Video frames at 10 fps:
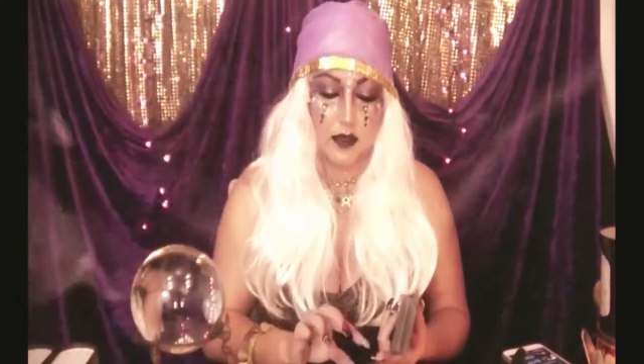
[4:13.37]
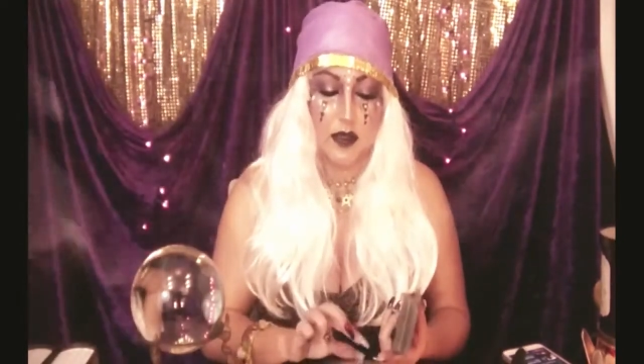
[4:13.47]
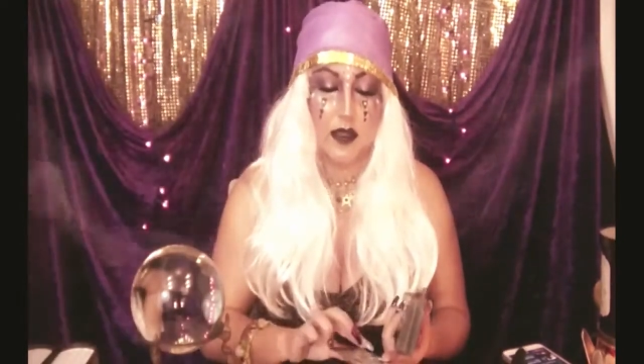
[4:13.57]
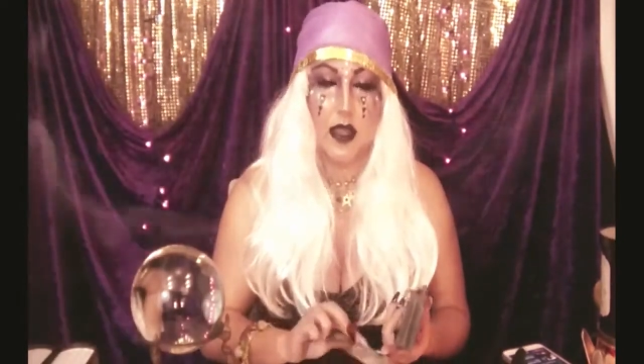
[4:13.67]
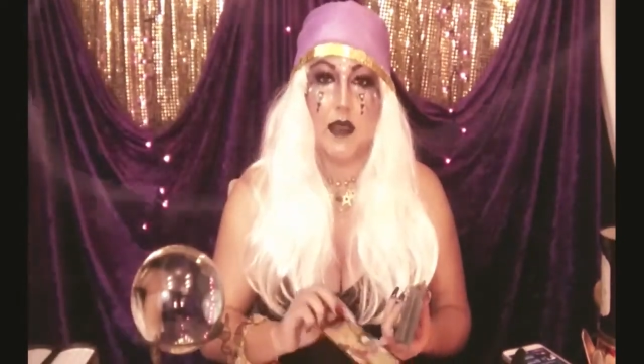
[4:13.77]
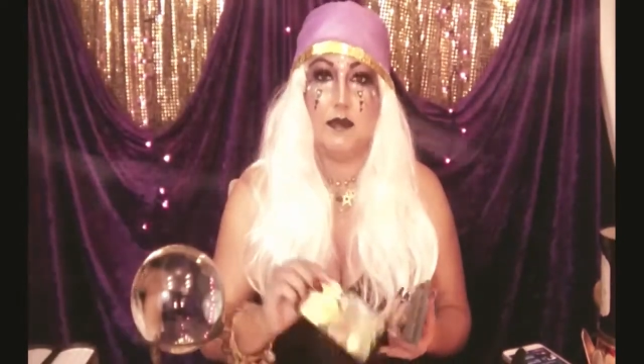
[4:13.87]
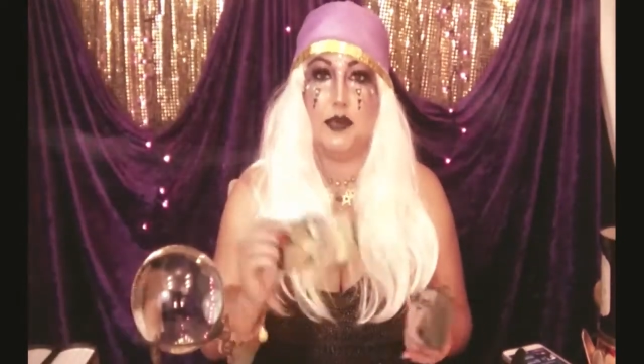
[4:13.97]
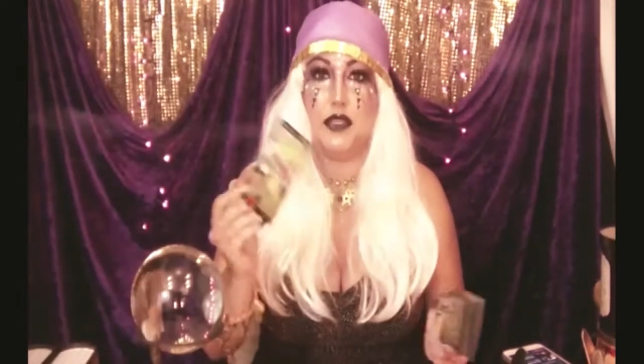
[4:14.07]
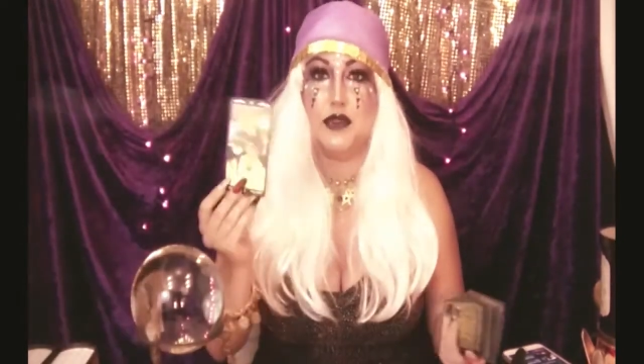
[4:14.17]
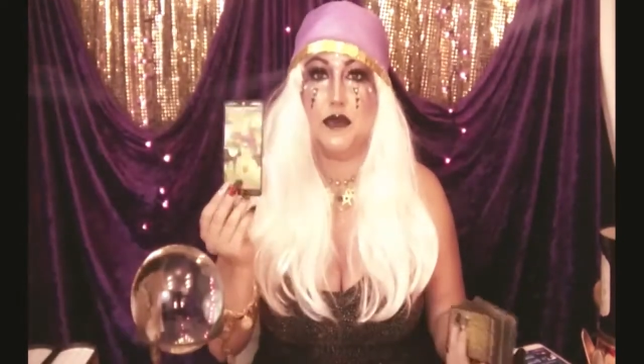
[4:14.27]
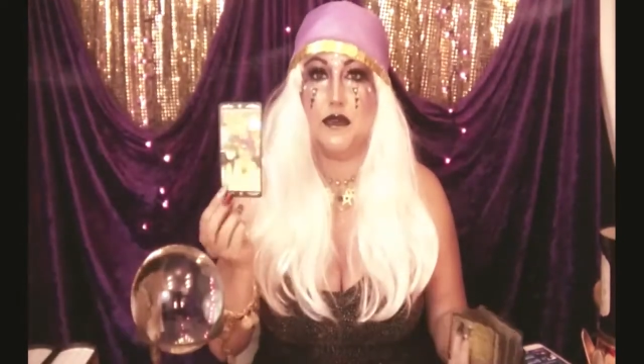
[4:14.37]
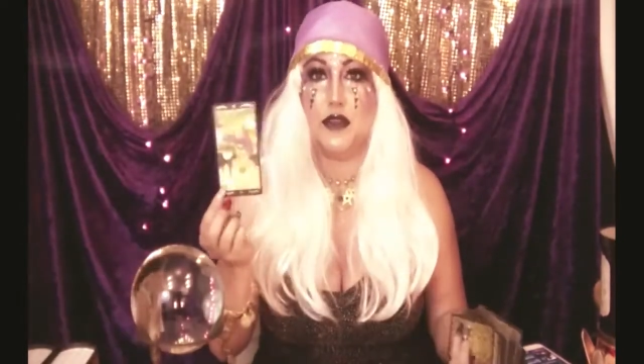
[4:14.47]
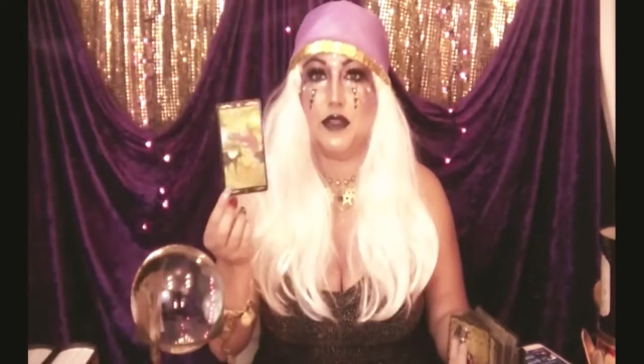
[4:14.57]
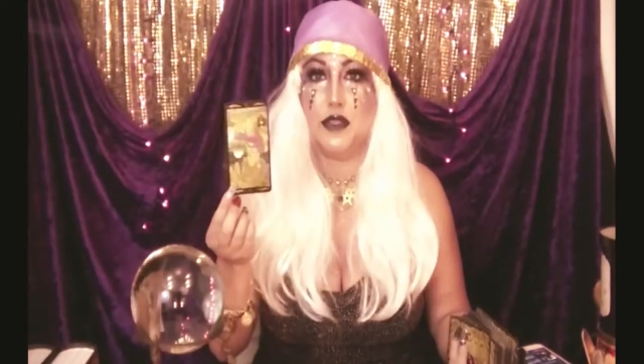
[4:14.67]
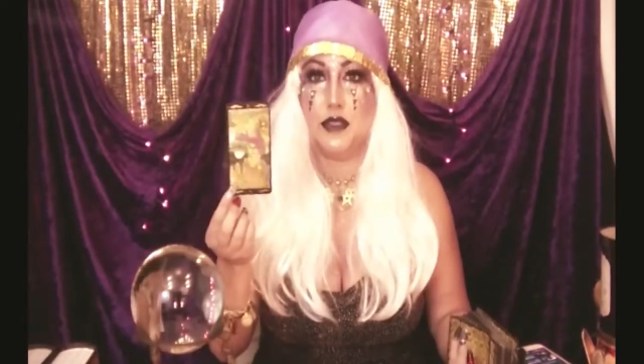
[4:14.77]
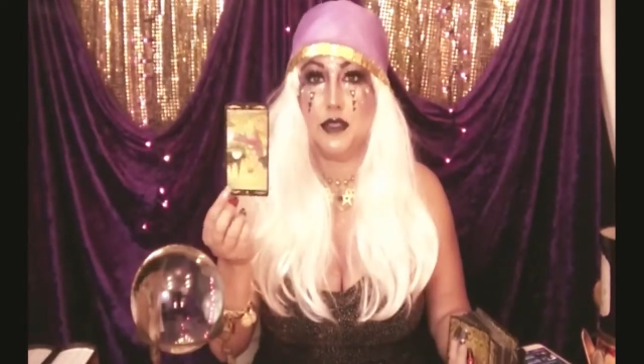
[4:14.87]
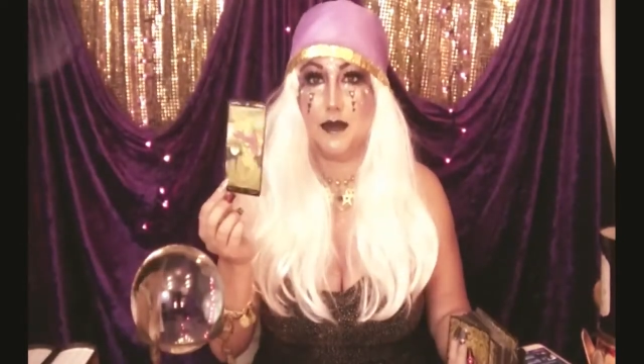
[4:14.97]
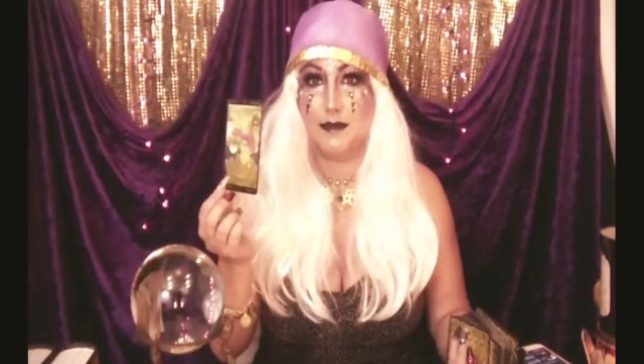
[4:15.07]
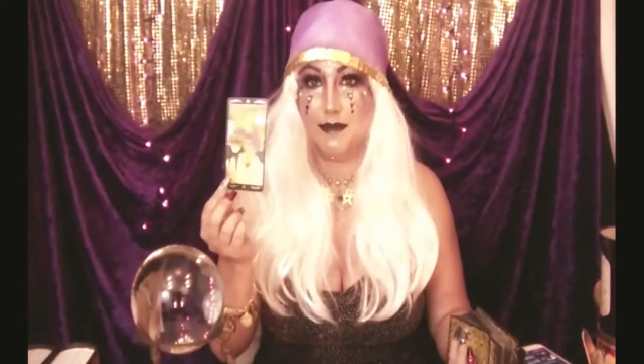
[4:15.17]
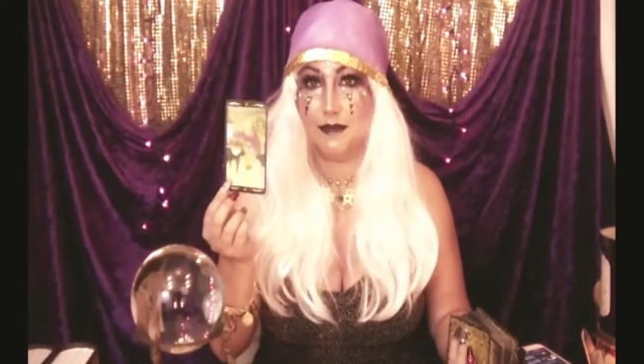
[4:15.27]
The Empress reversed.
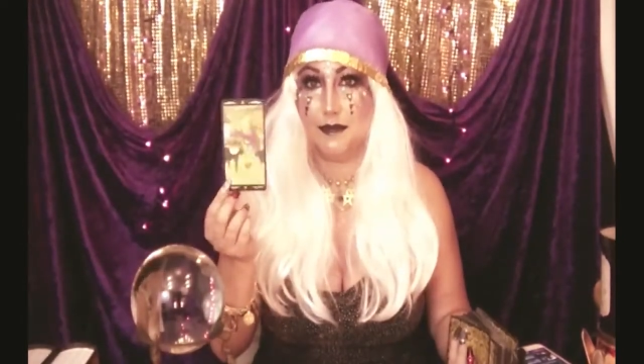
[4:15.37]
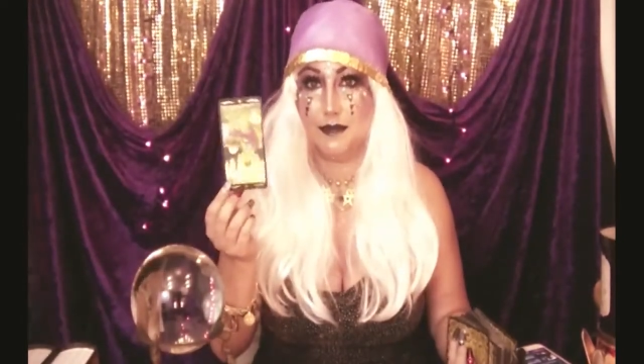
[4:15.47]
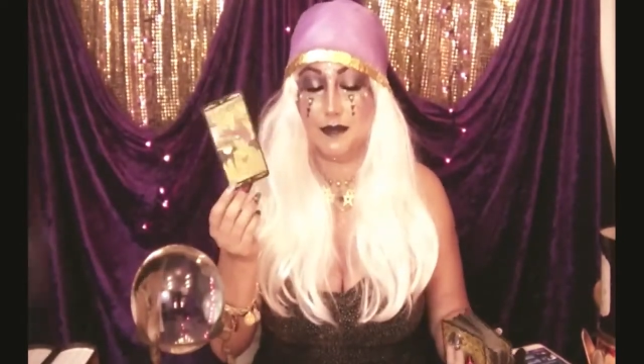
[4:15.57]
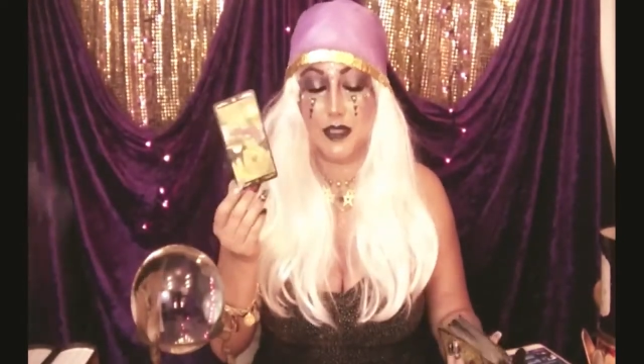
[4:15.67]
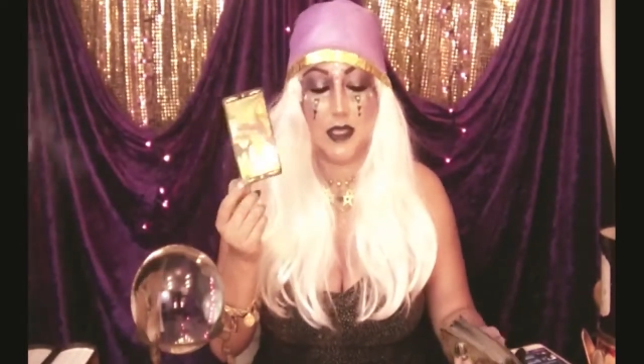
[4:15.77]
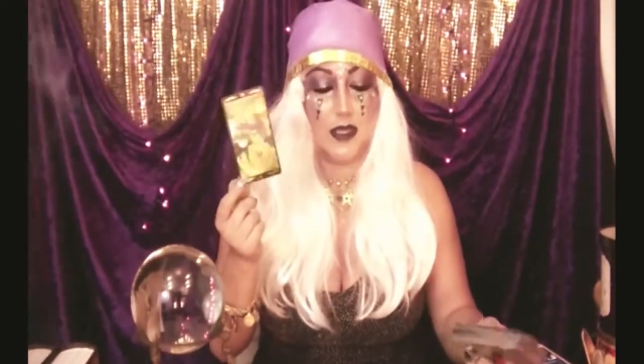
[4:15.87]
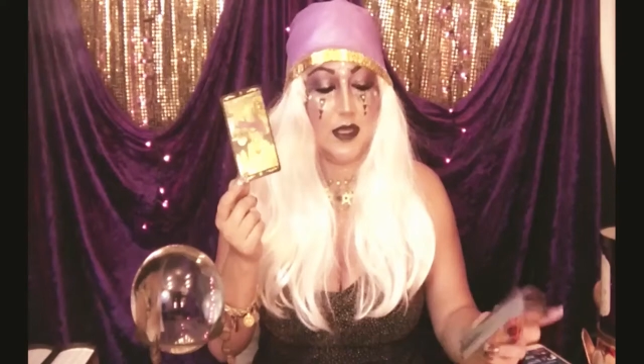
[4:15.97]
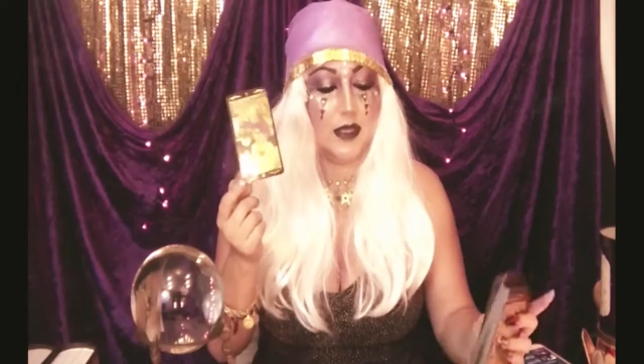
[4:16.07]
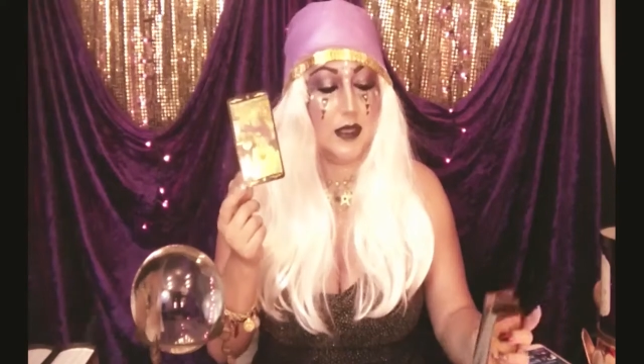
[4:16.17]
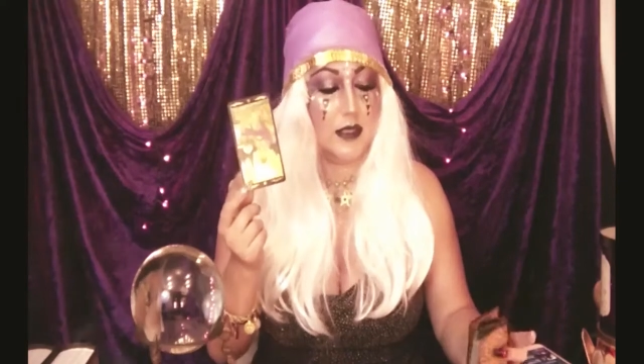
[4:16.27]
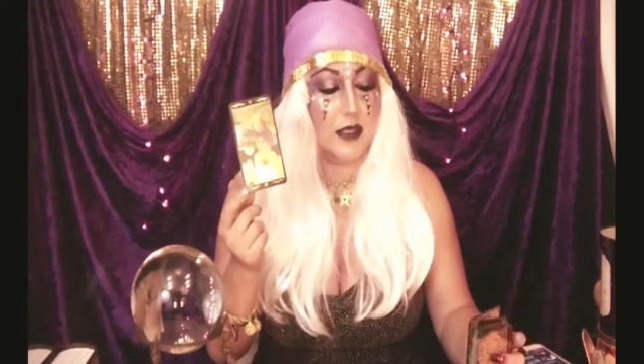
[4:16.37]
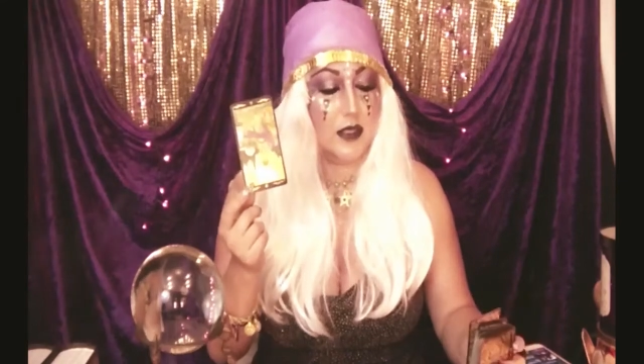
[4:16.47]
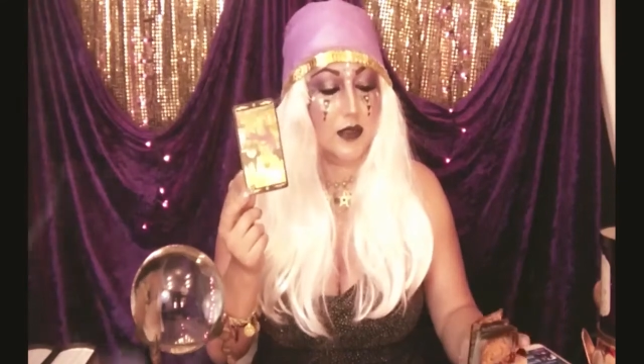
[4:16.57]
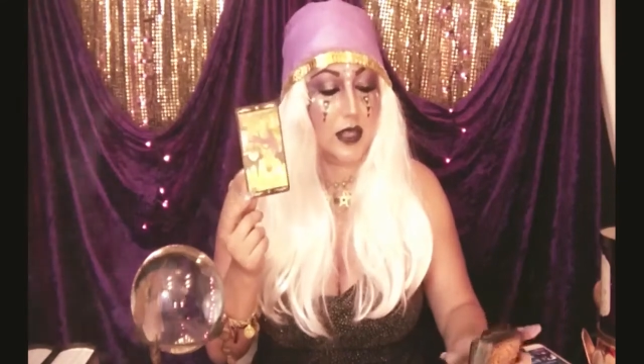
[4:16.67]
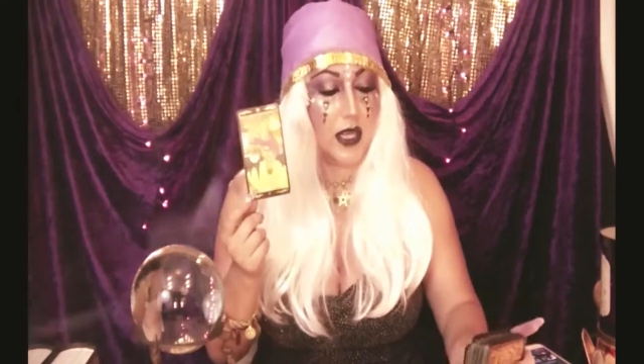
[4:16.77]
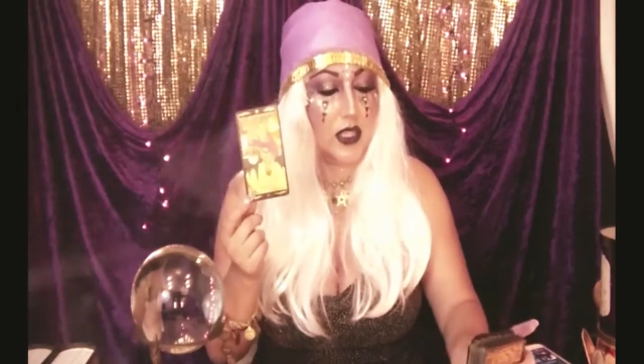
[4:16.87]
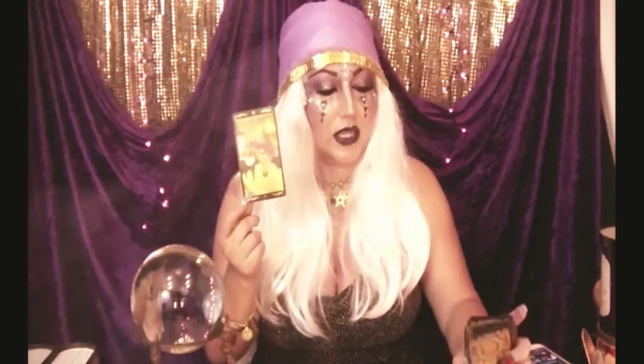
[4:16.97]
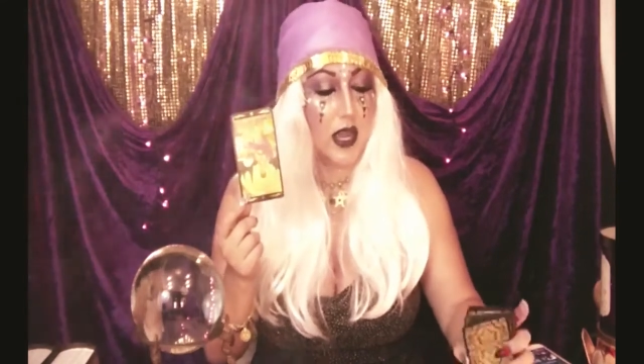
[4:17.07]
This is you, Saggie.